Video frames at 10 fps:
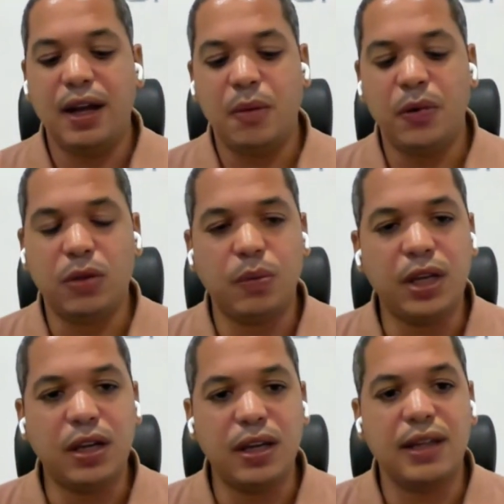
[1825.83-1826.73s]
With
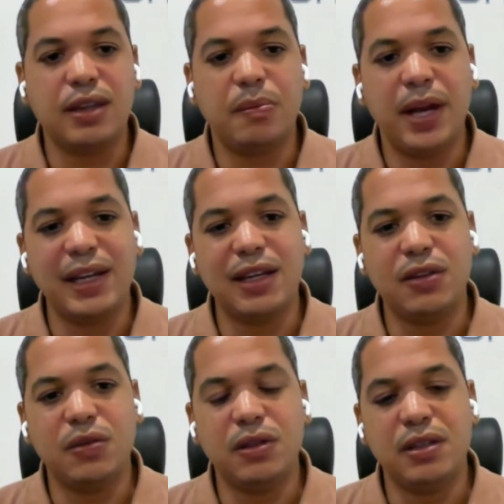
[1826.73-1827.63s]
WiConnect, the bank can
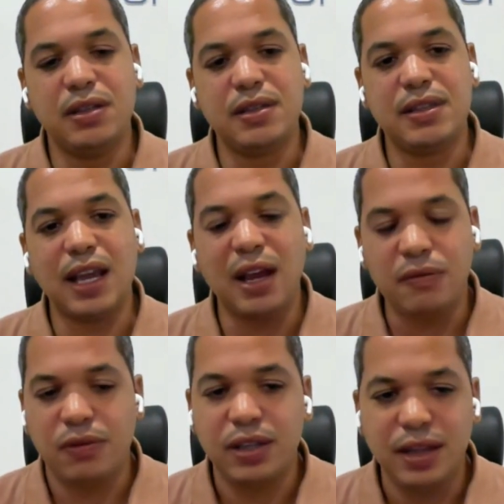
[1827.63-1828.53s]
do this
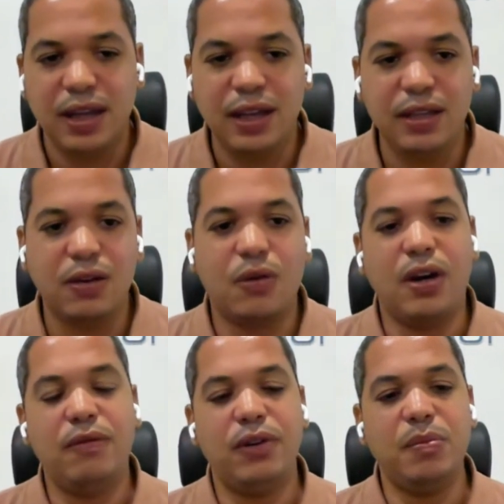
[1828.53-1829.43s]
every day or
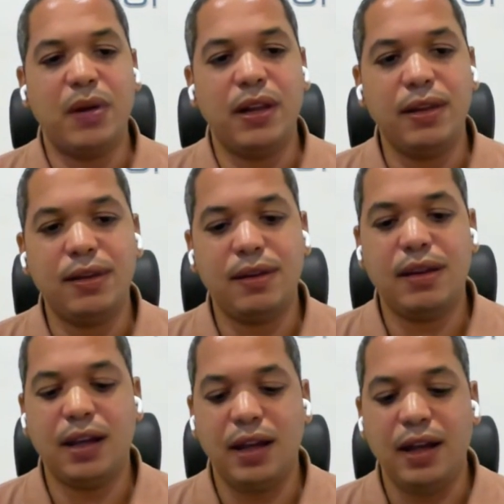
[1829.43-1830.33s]
every month,
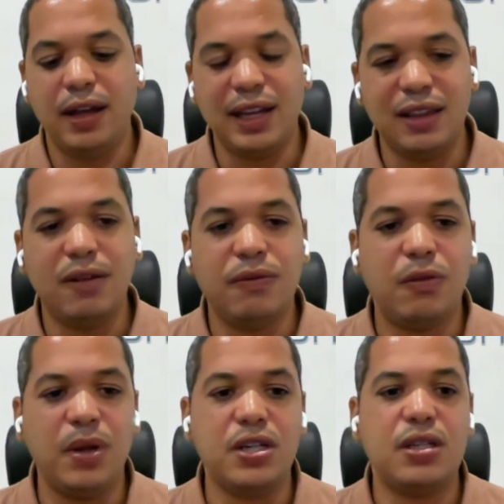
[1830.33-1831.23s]
get the
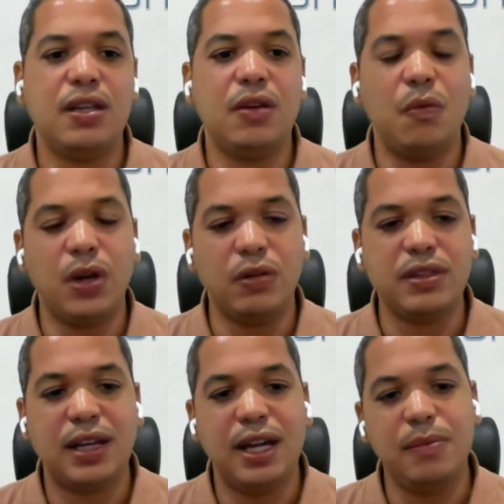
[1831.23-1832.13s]
information in real
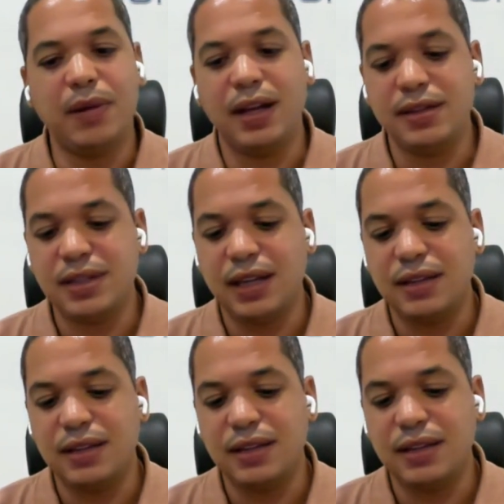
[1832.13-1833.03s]
time, and take
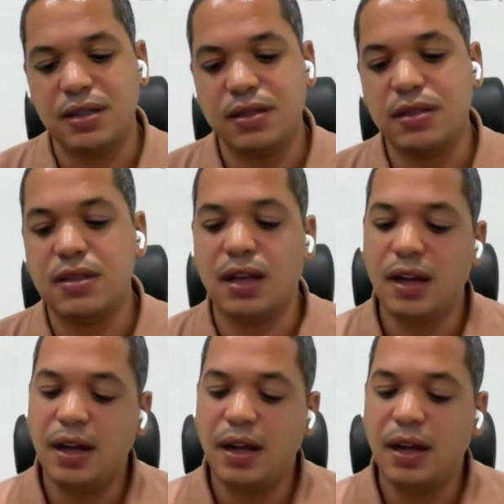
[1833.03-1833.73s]
decisions